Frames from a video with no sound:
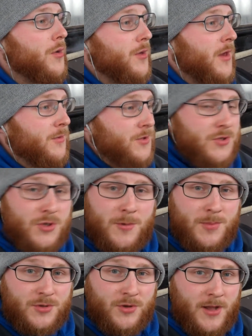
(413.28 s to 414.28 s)
It was
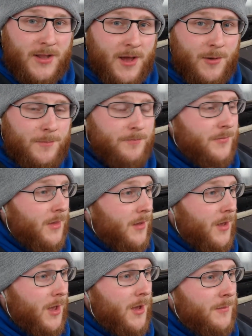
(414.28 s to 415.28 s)
super dried out.
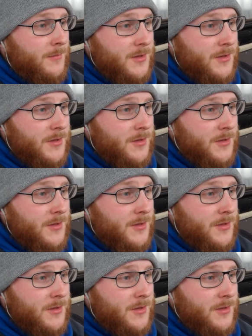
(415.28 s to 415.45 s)
Um,